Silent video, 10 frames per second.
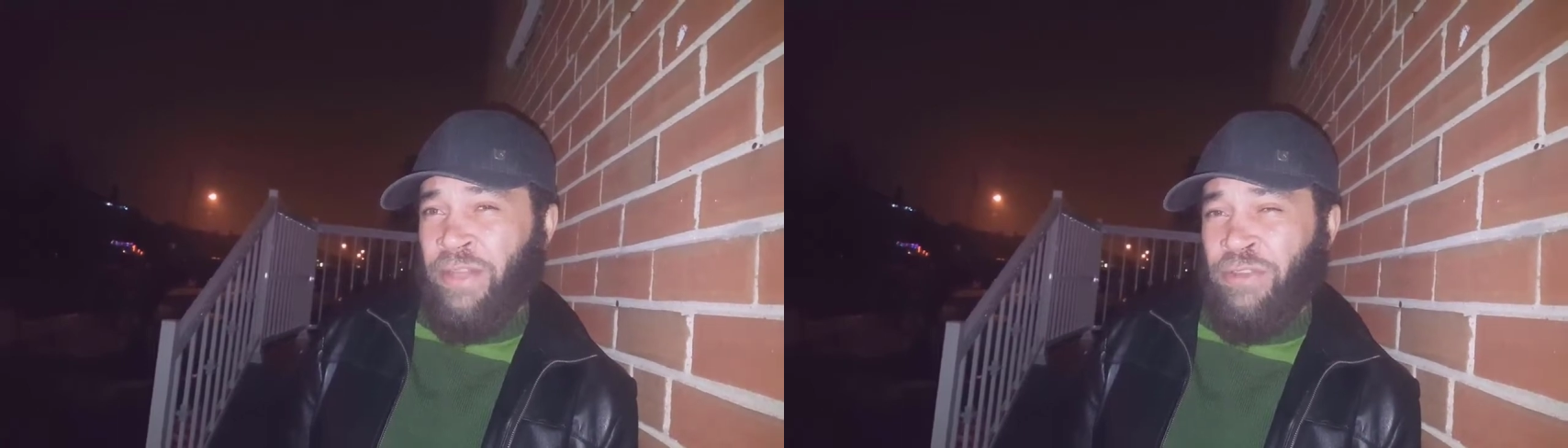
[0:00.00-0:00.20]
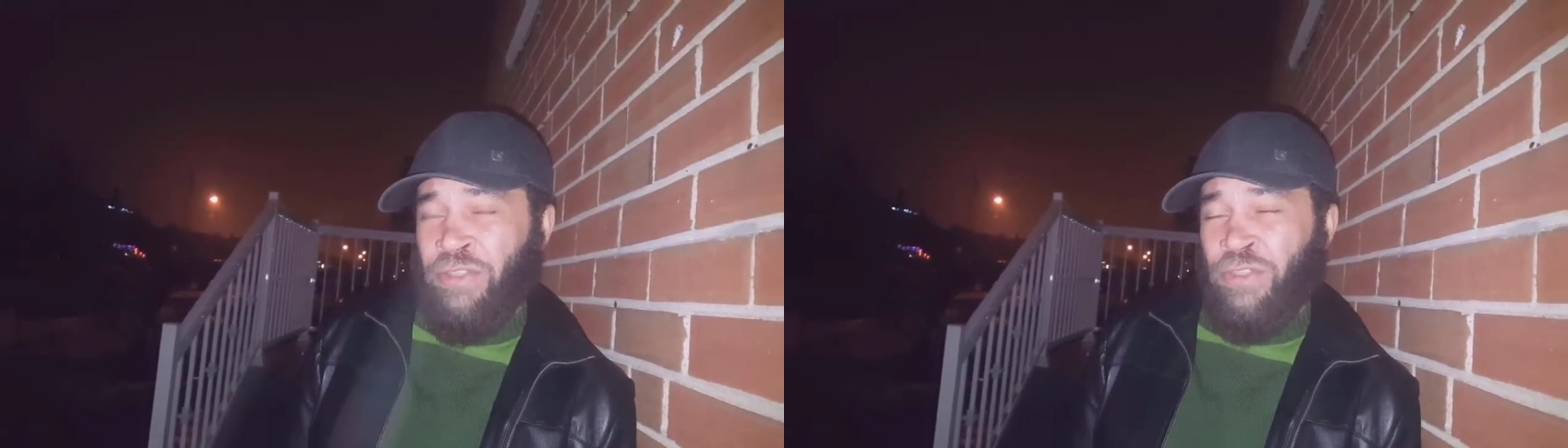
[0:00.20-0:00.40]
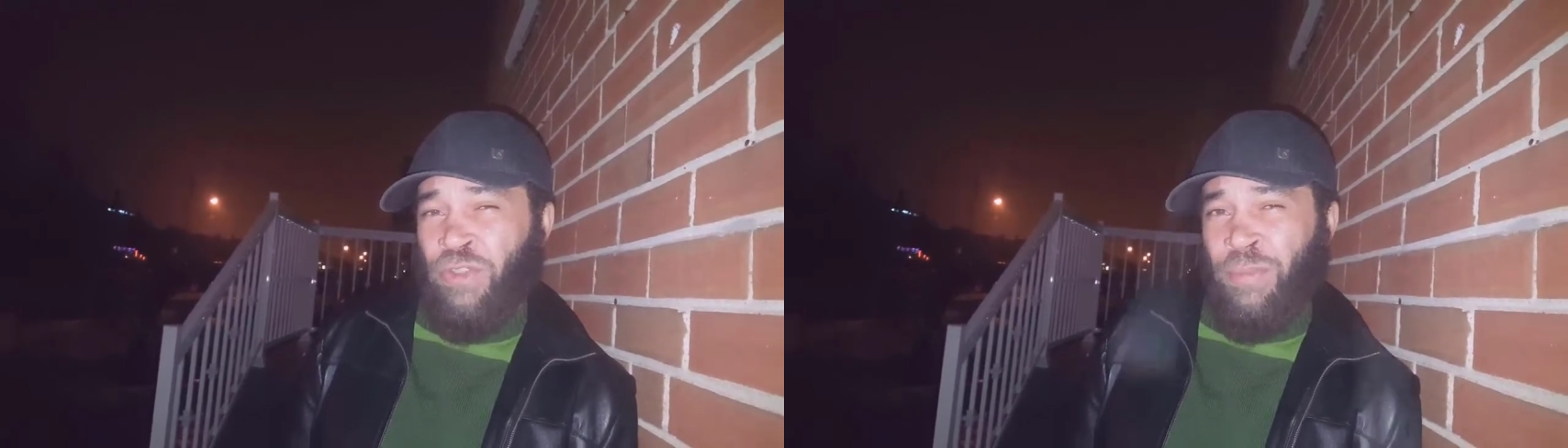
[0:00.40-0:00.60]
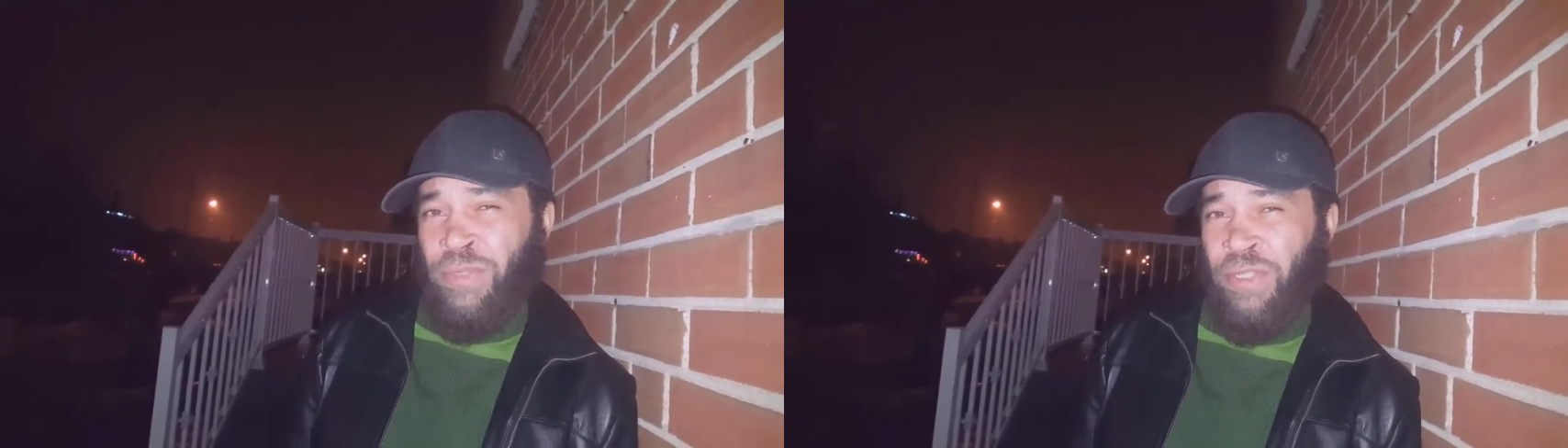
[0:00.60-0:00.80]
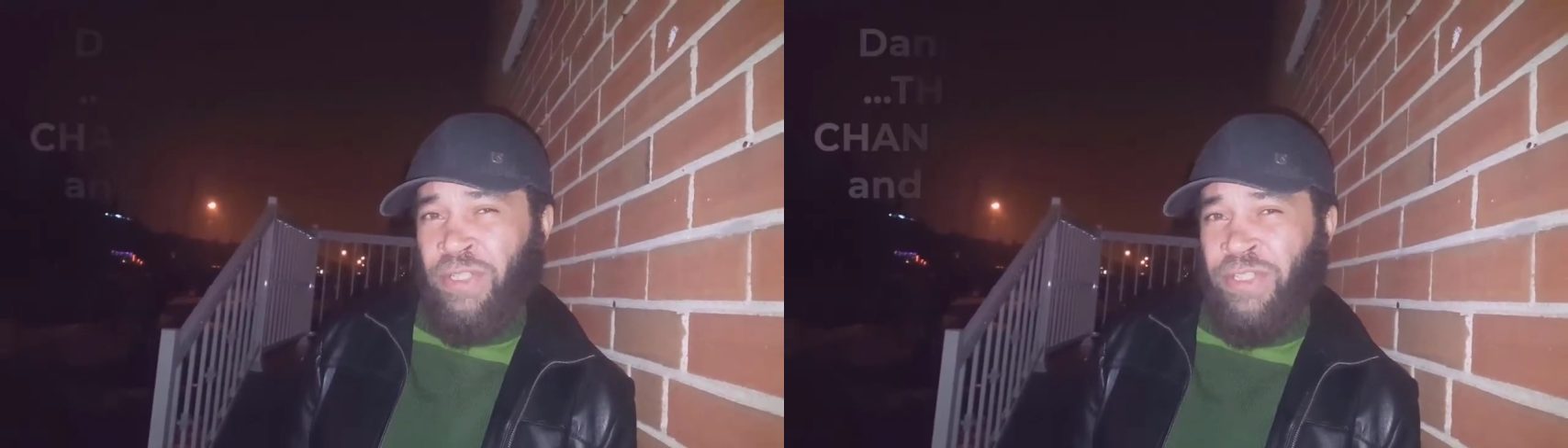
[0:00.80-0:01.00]
And there's a
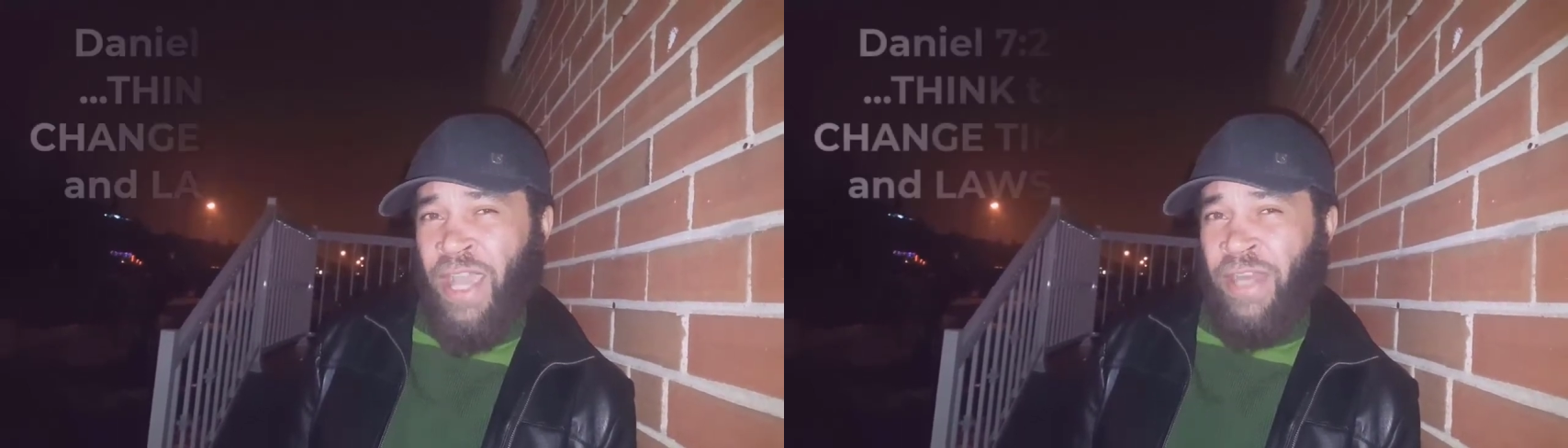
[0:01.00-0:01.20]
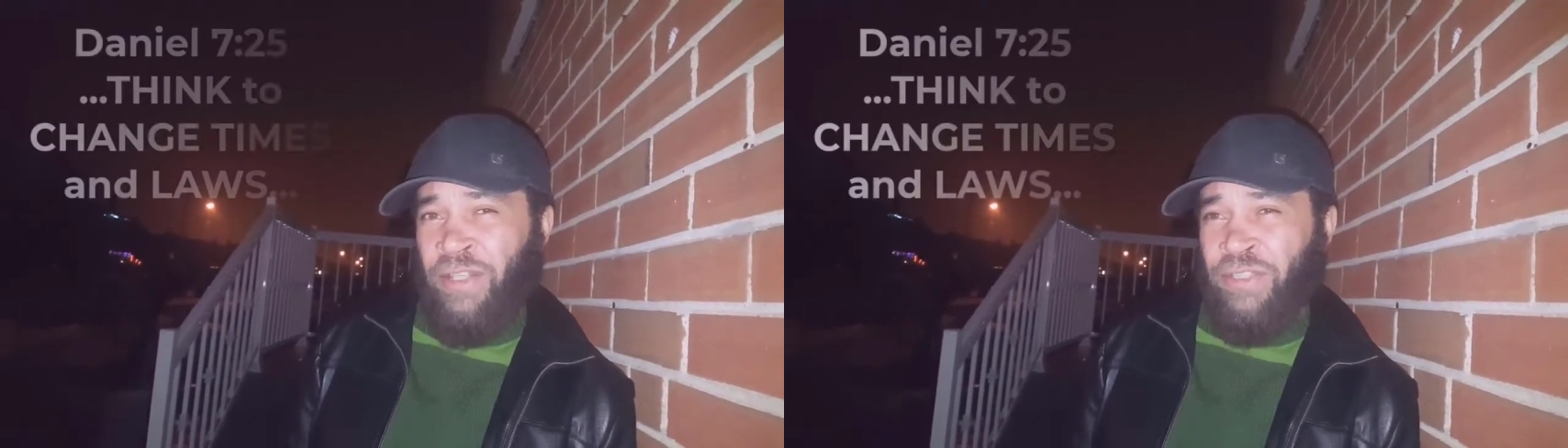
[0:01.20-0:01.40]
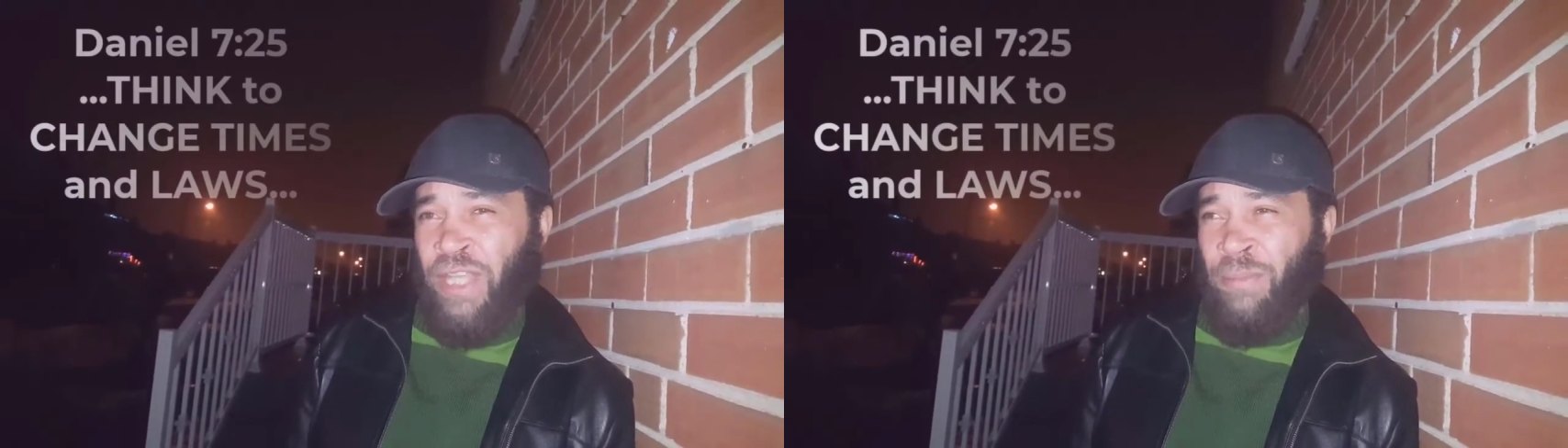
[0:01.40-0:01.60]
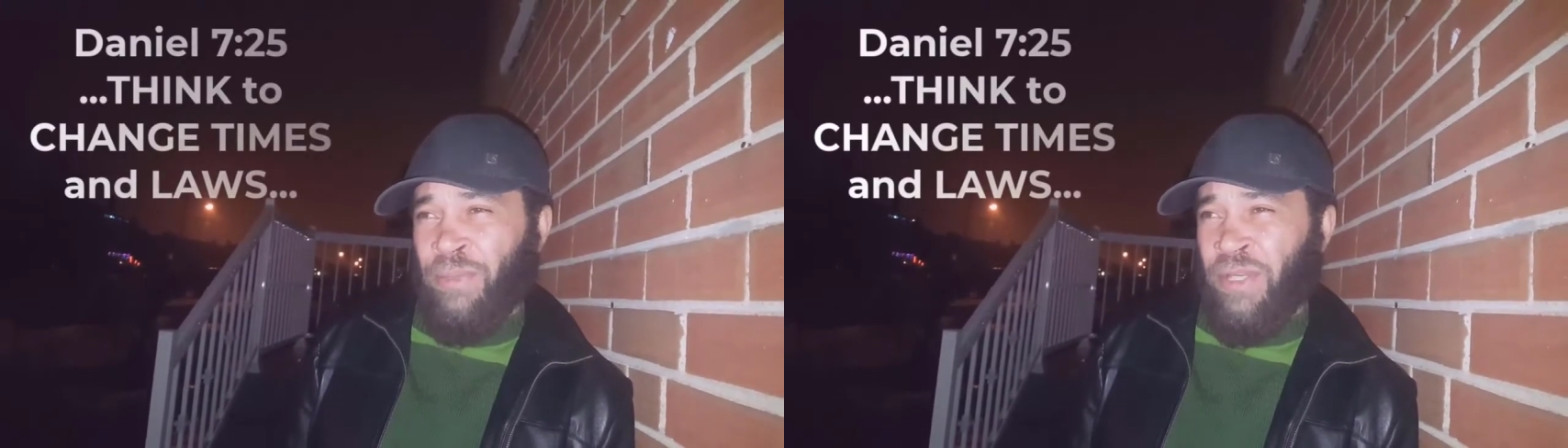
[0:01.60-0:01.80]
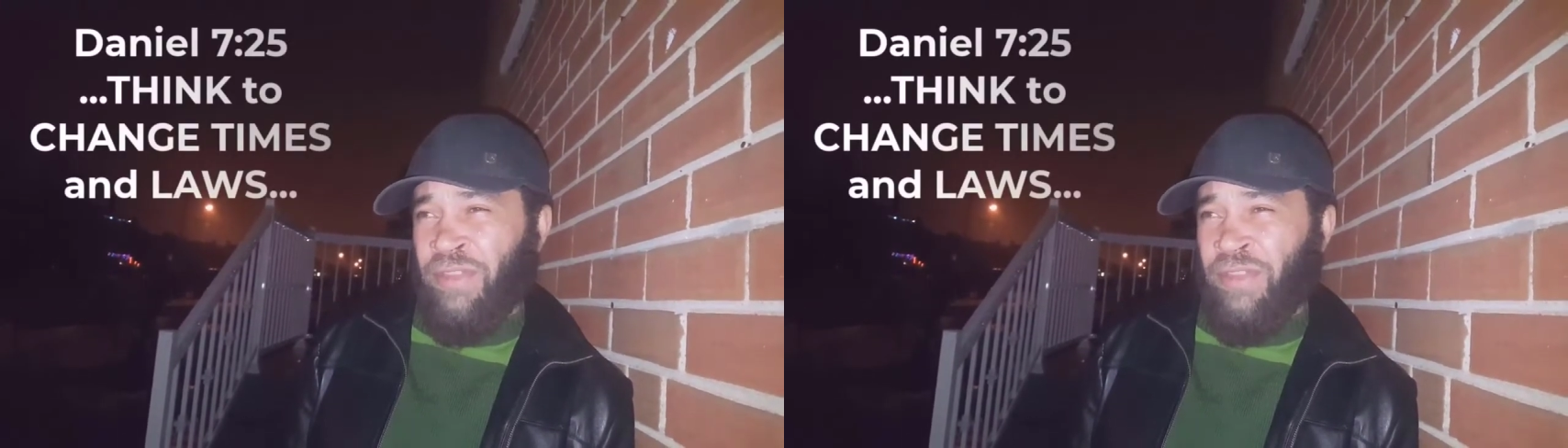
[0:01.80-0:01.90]
scripture in Daniel chapter,